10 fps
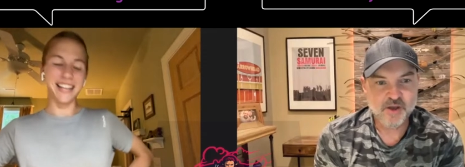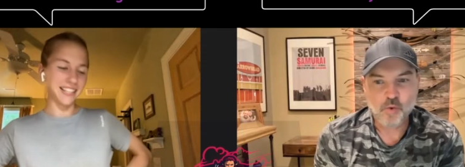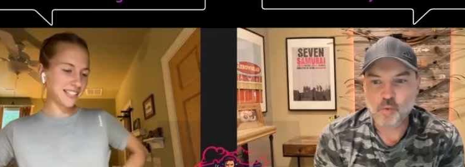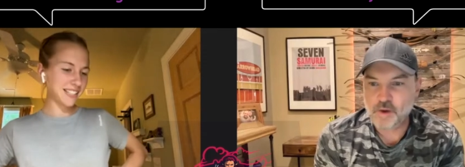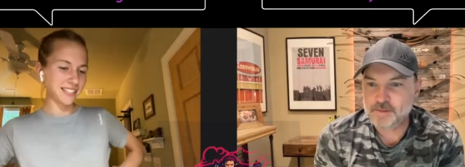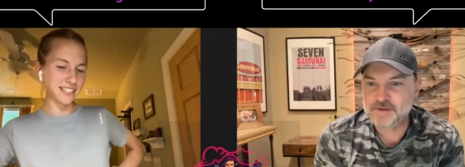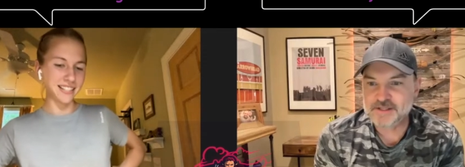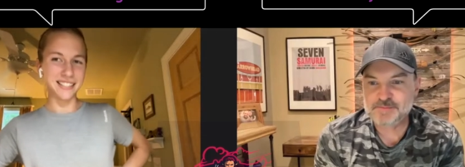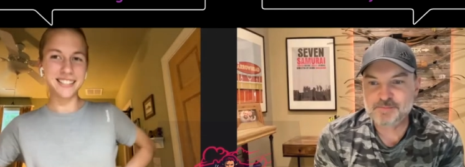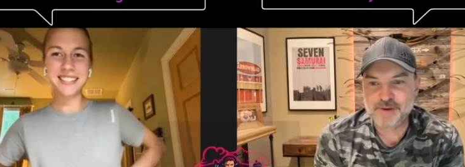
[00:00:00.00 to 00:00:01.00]
Speaker 1: That's
Speaker 2: it.
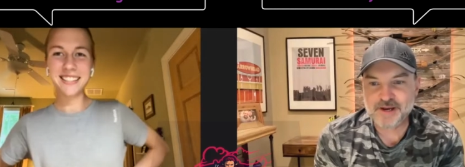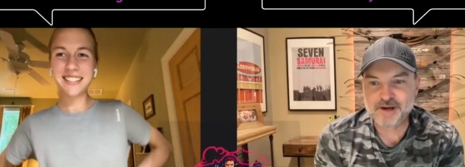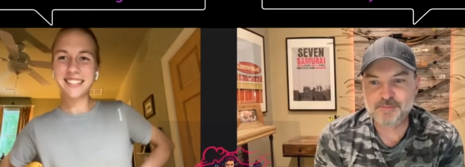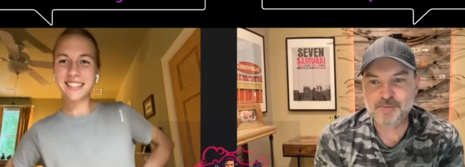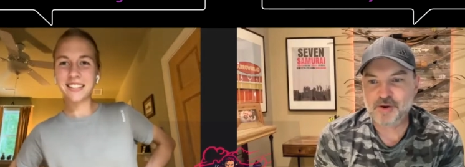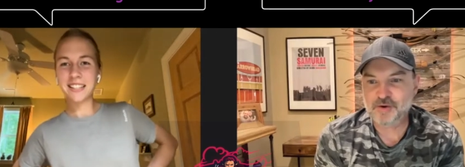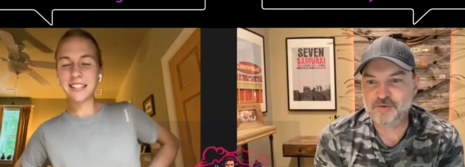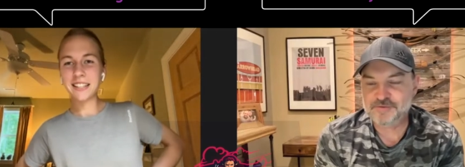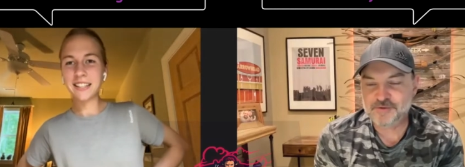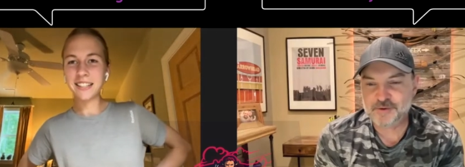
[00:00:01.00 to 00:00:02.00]
Women's yes. Bear
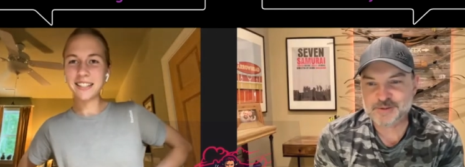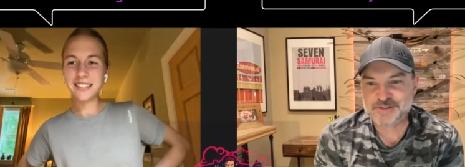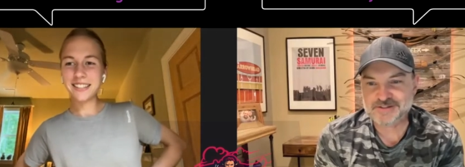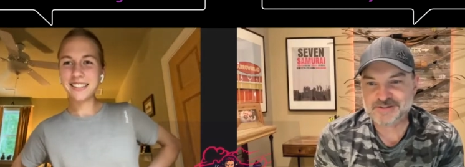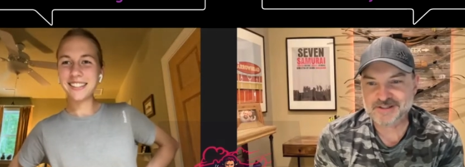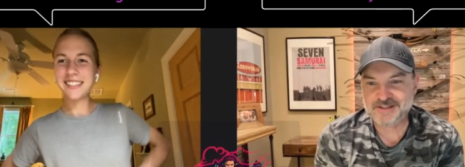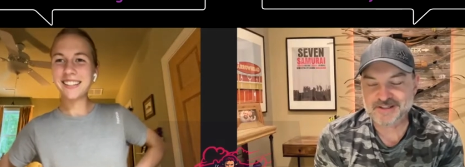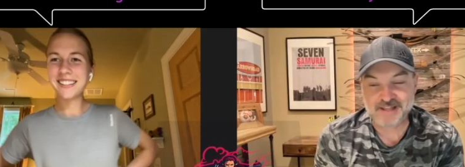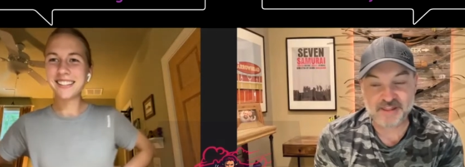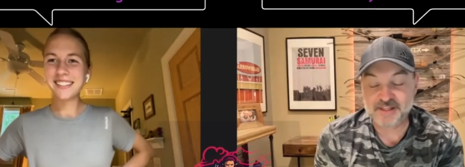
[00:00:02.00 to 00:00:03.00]
bow first.
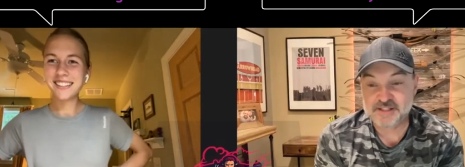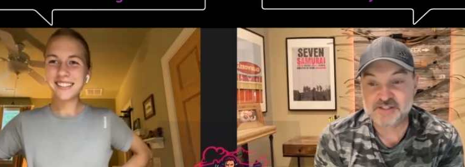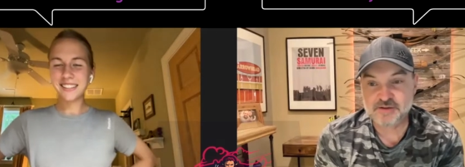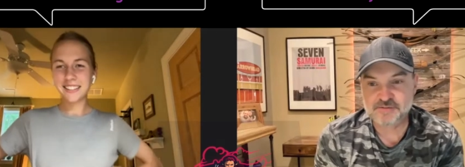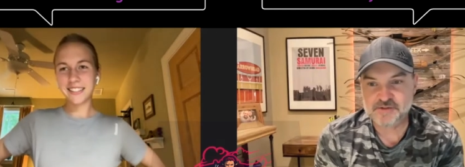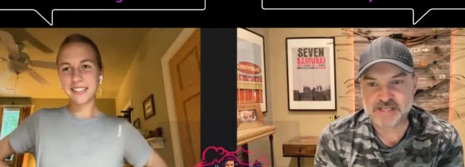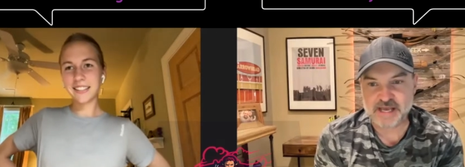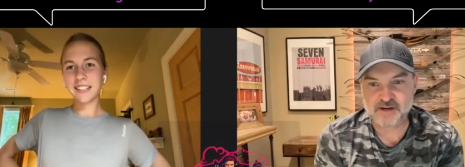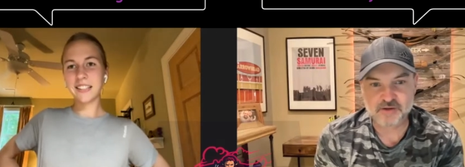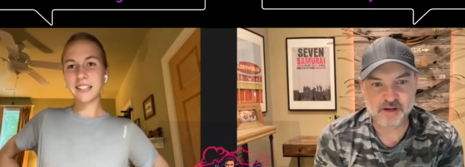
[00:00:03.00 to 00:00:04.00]
I think this is your first
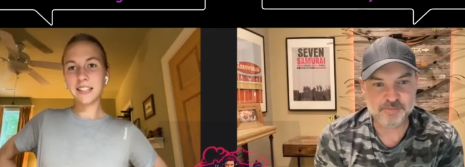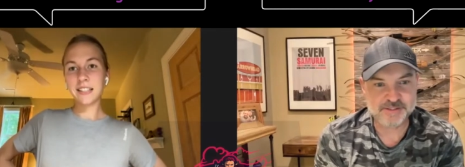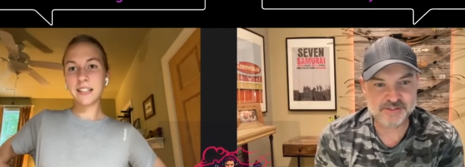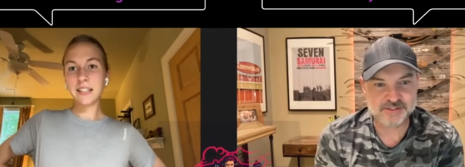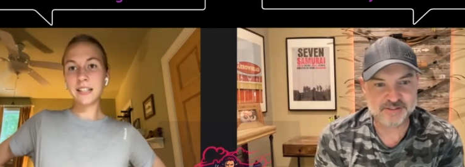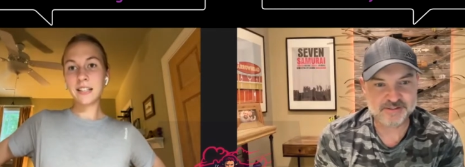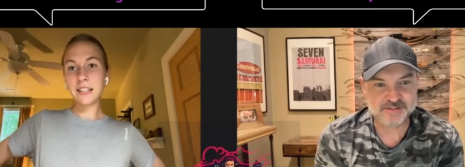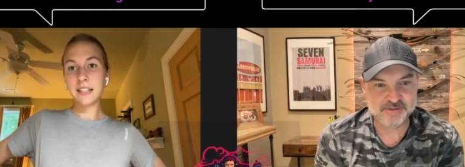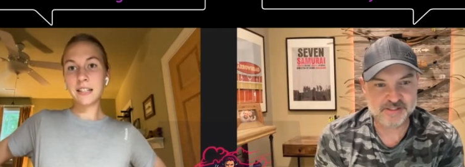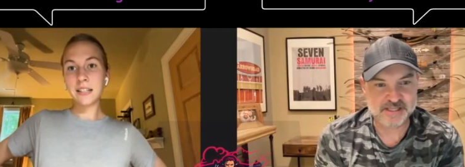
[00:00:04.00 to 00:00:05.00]
adult competition.
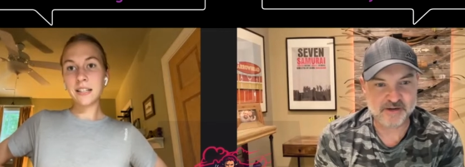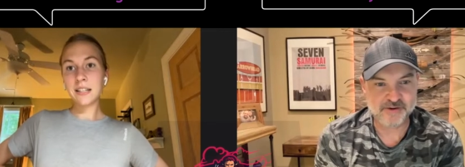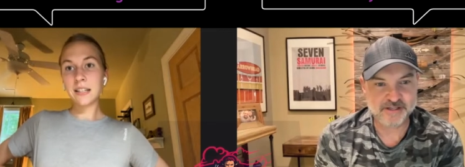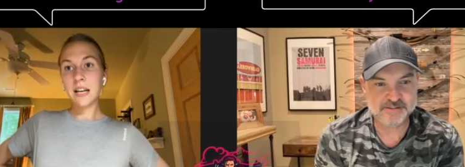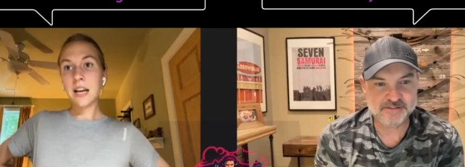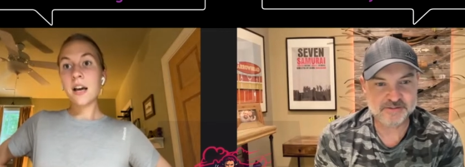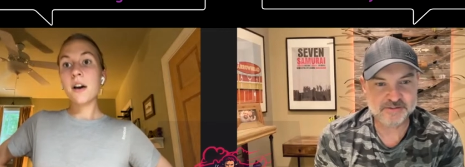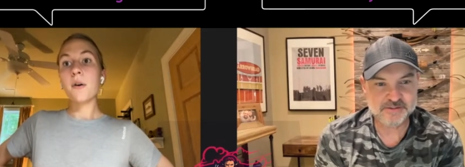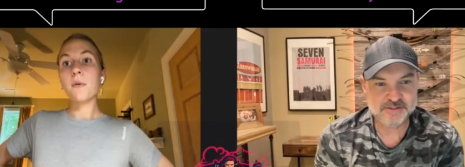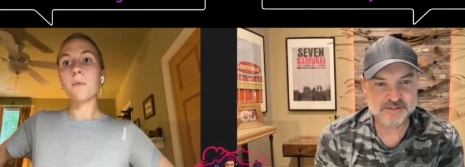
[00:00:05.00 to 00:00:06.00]
Is that correct too?
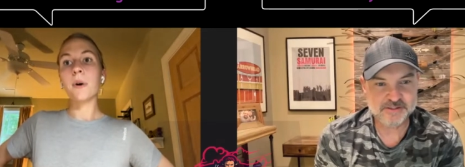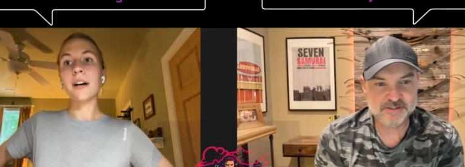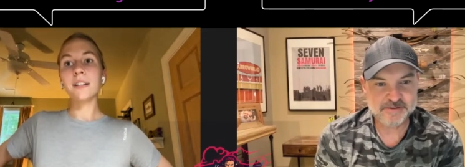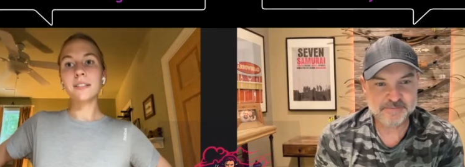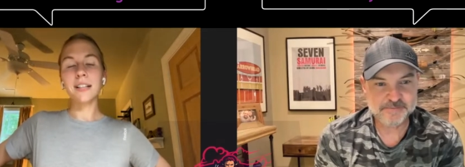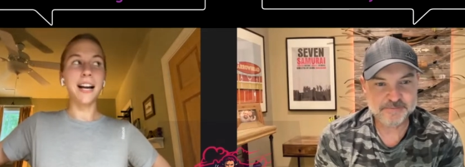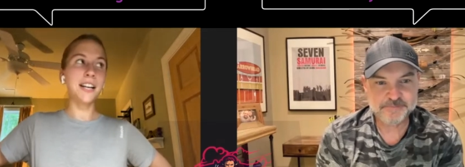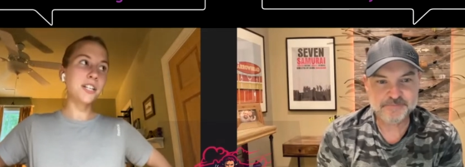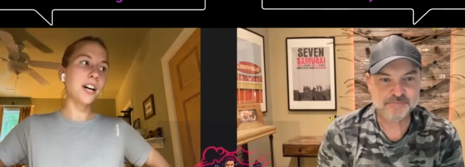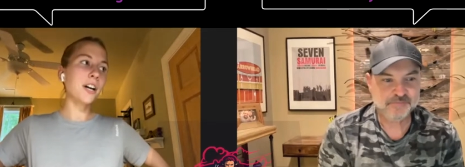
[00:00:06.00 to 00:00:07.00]
Speaker 1: Well, I
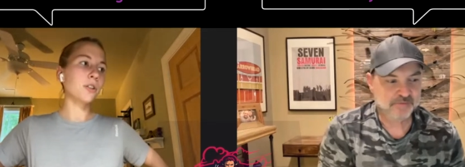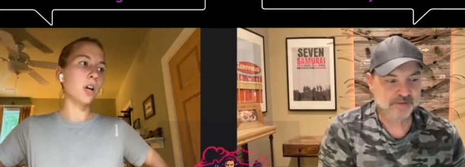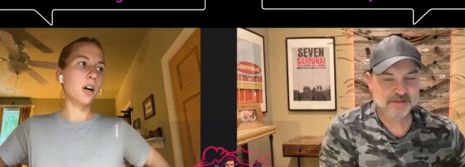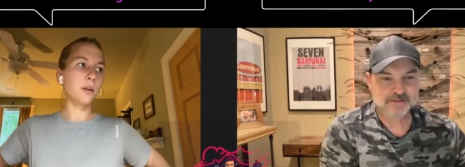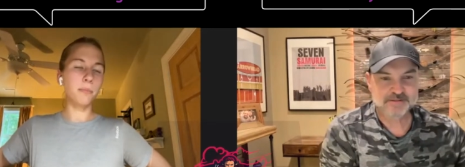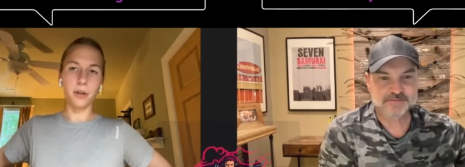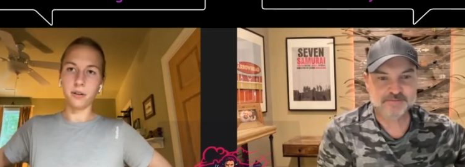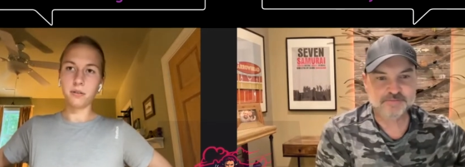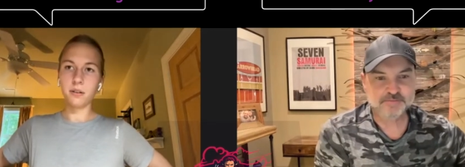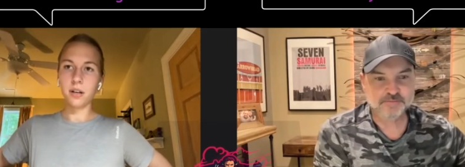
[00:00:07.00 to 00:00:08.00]
shot
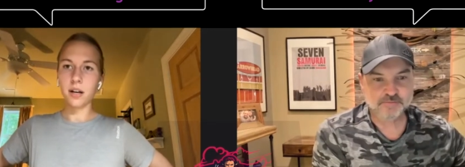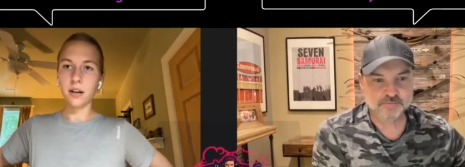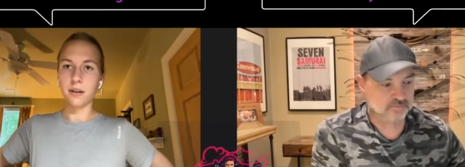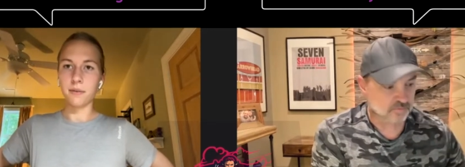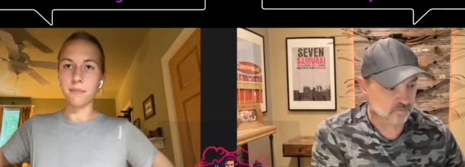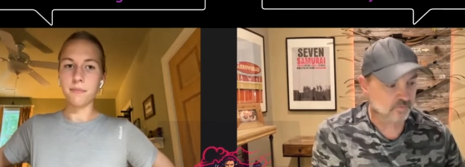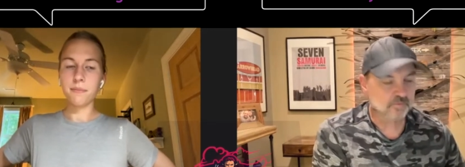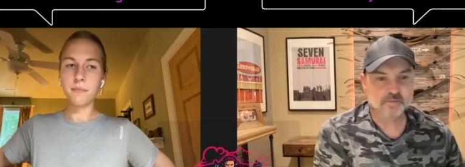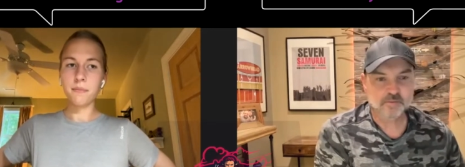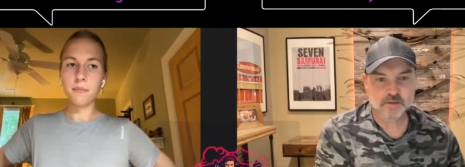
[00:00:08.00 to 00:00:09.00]
longbow. Um,
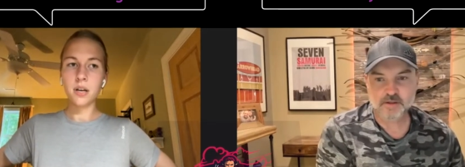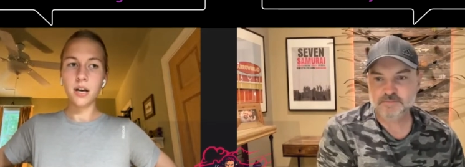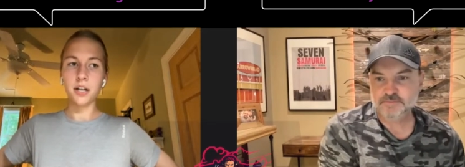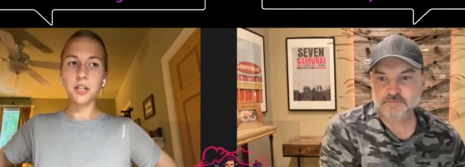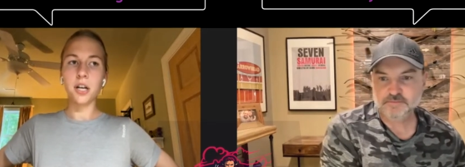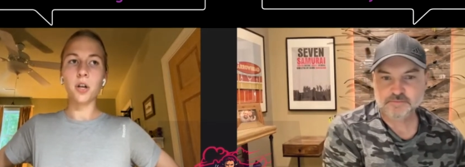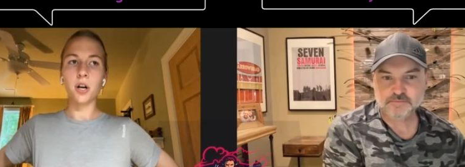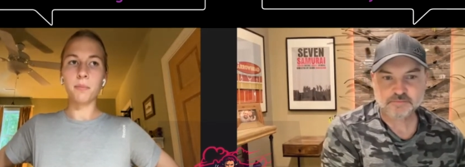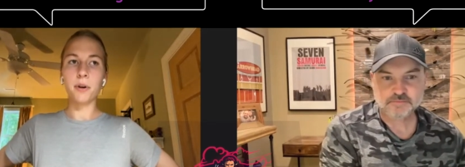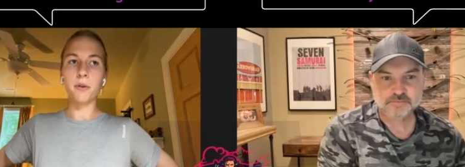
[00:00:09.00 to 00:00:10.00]
okay. I shot
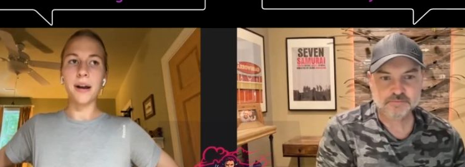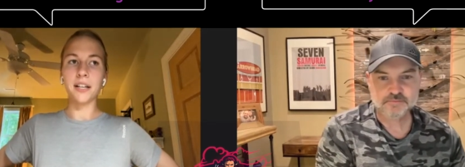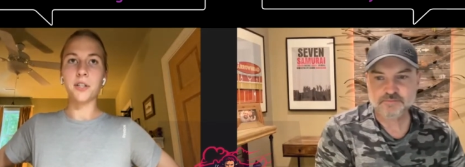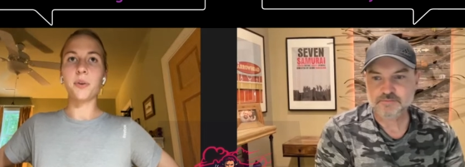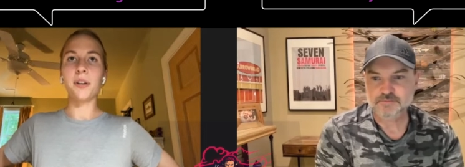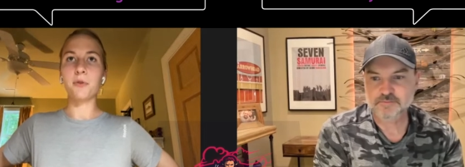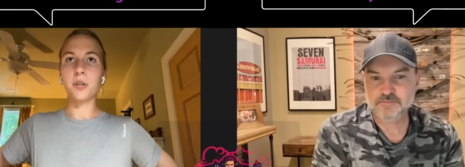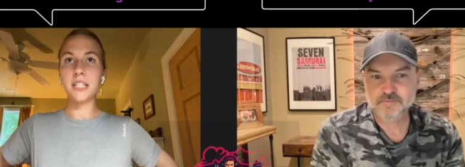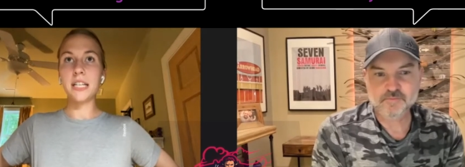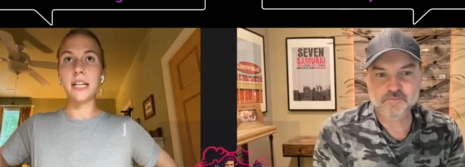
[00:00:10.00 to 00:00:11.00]
longbow back in twenty
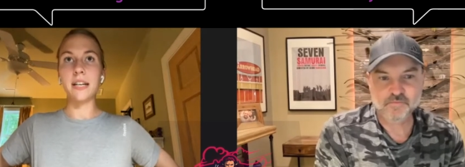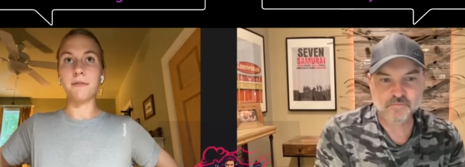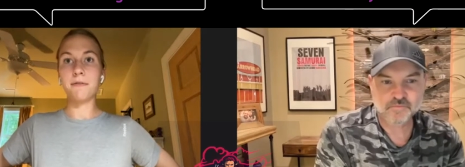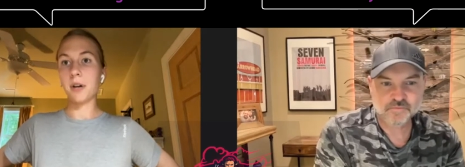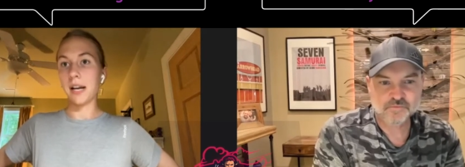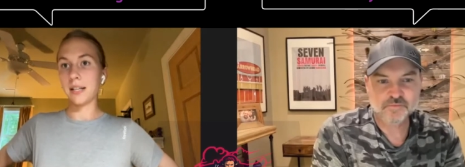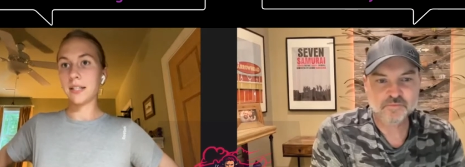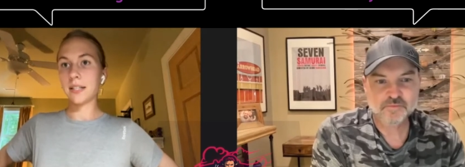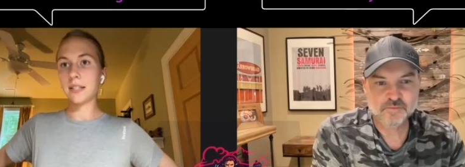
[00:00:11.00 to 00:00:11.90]
fourteen in France.